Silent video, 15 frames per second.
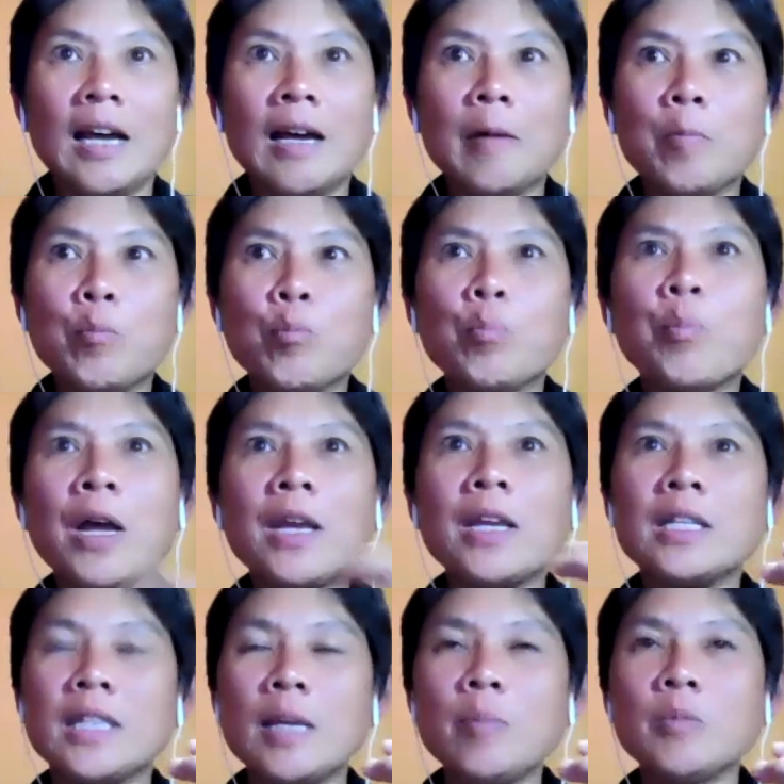But
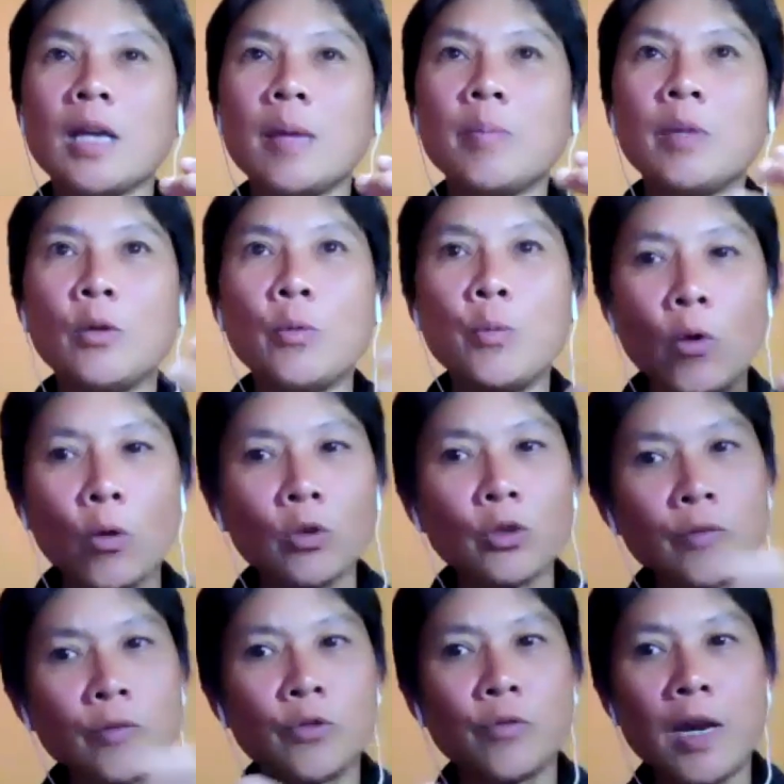at the same time, that we
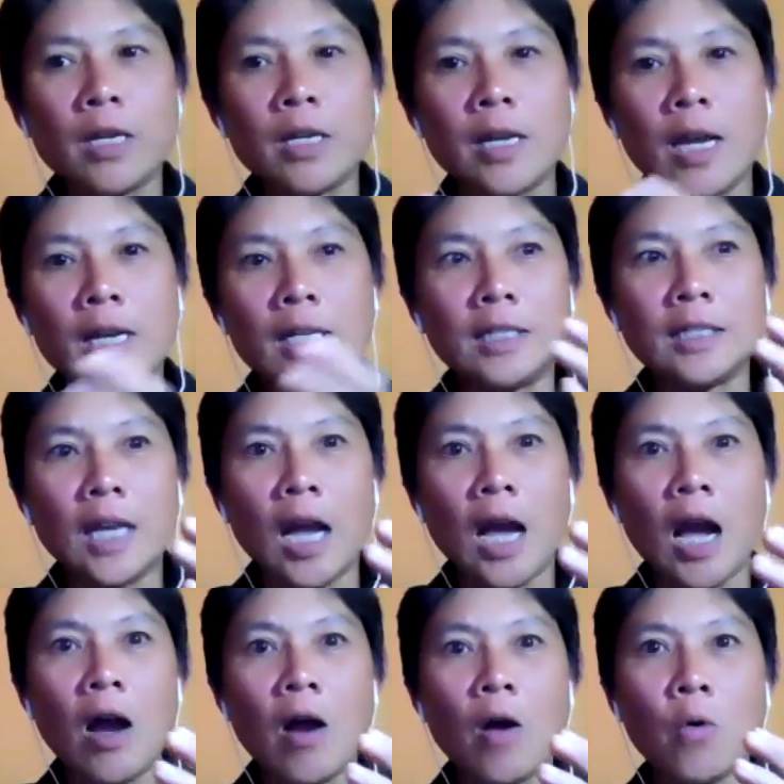also have to recognize
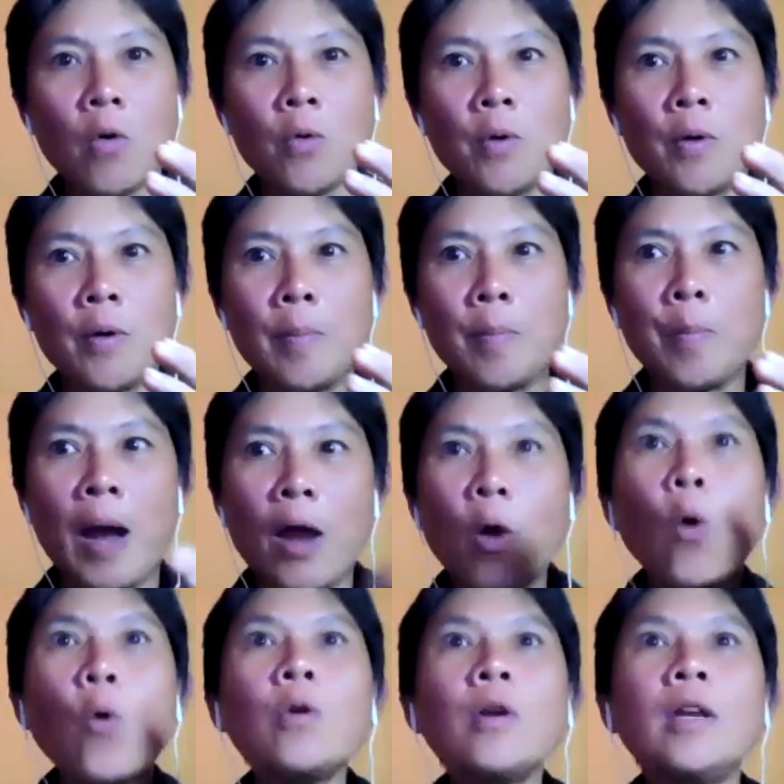how by
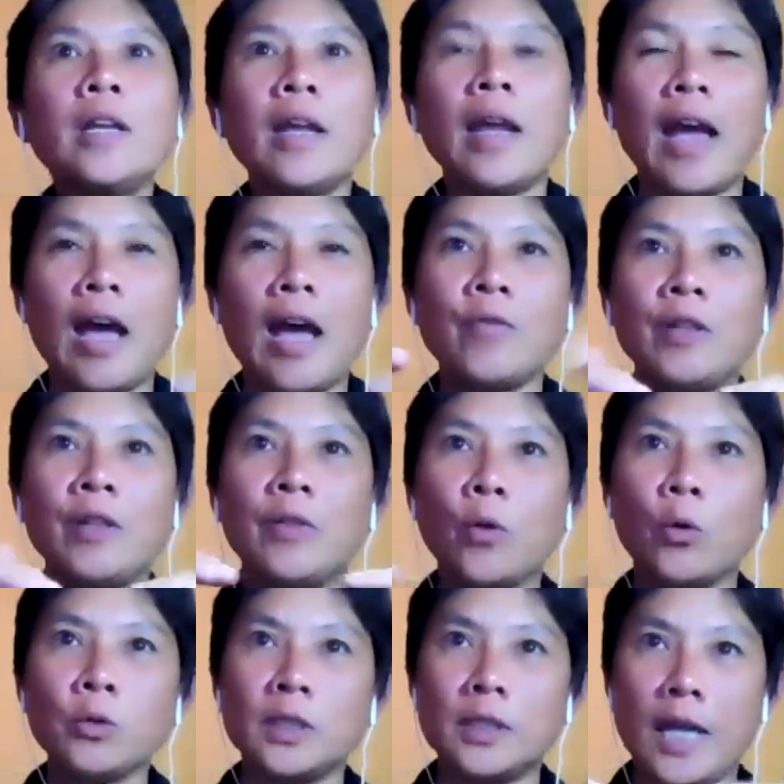only having
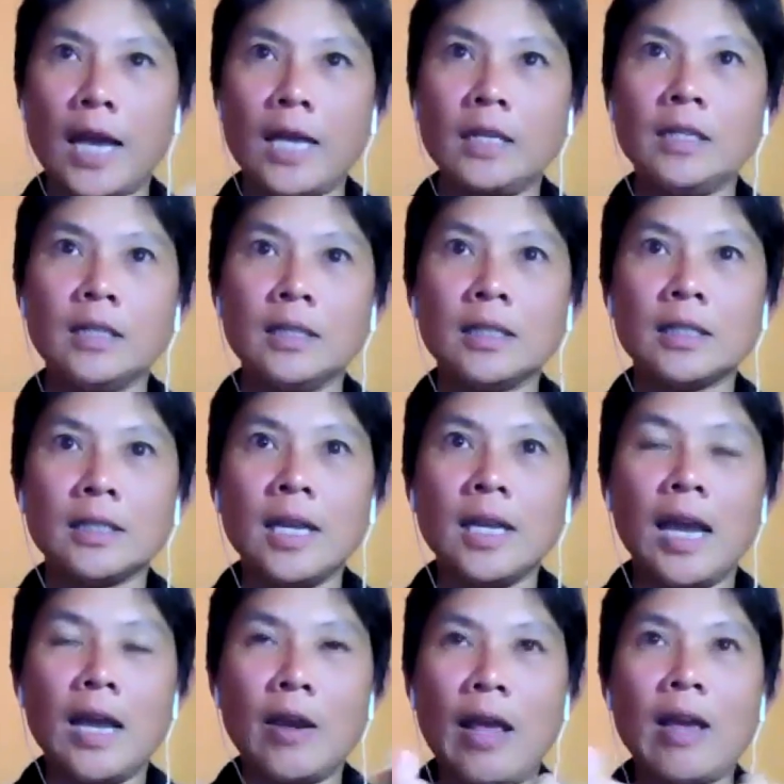those standards
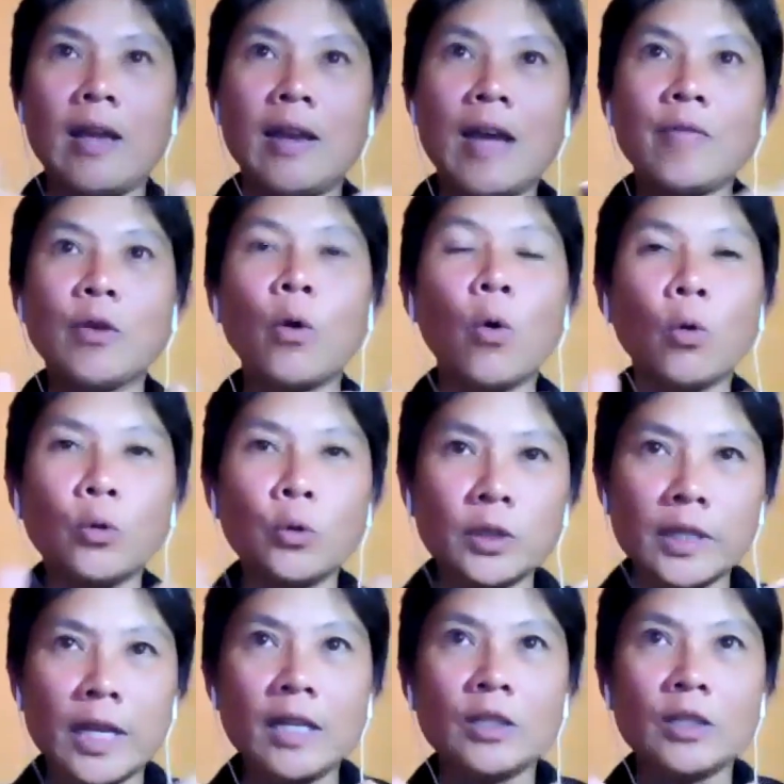and having all
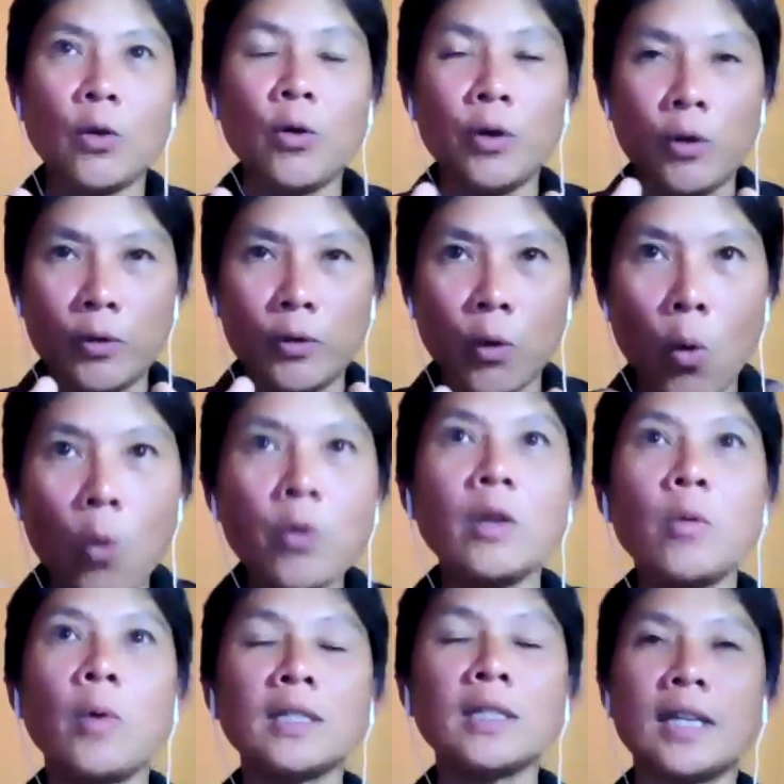those standards, the
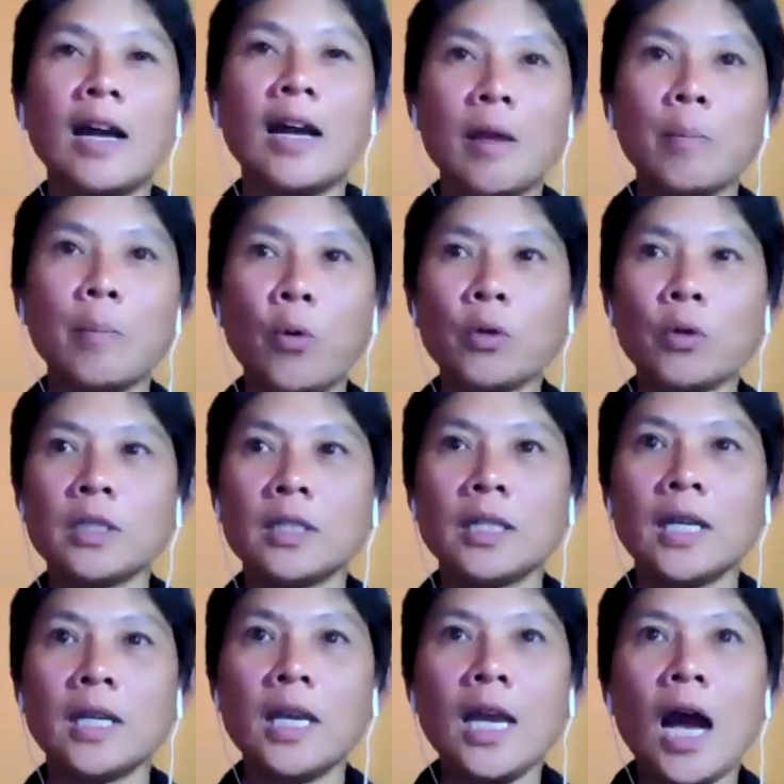only ones that are
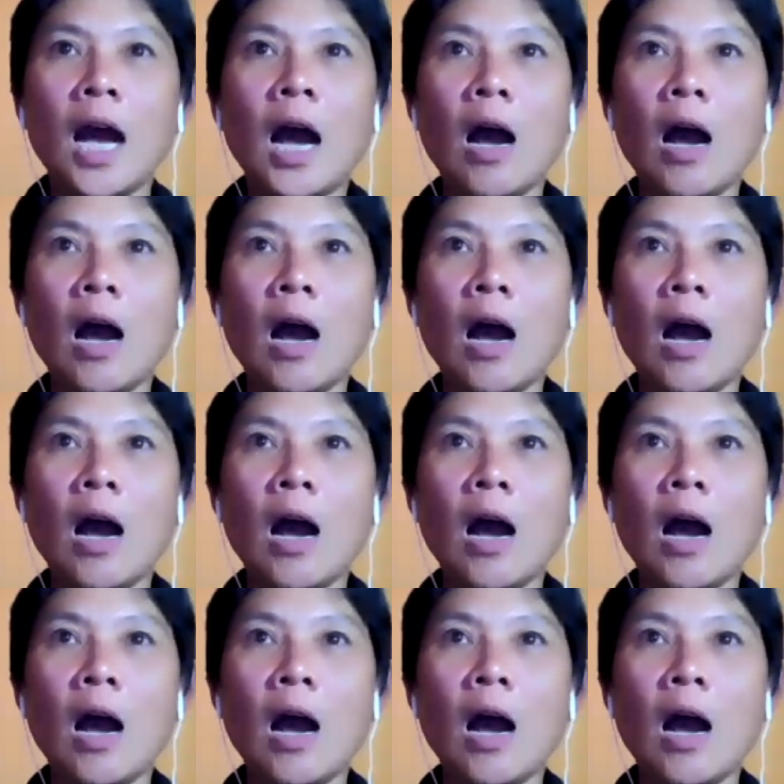important,